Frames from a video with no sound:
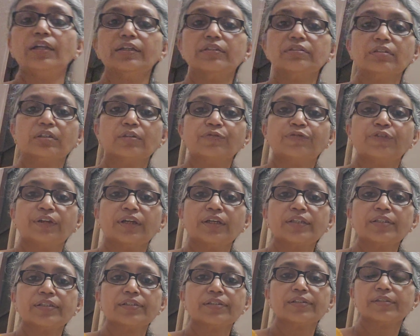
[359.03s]
electric
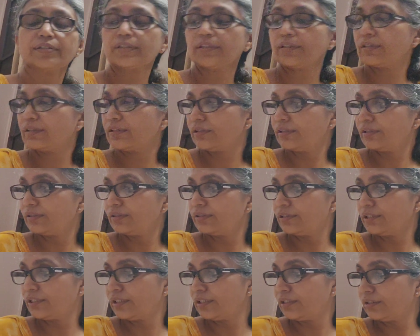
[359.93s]
flux,
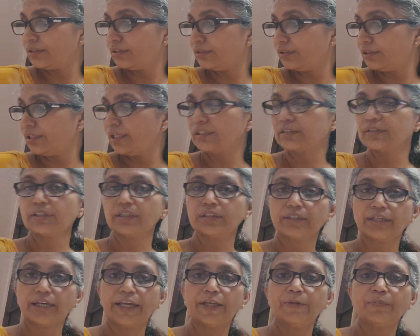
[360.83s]
then
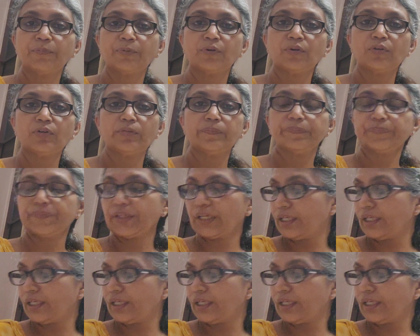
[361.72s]
electric dipole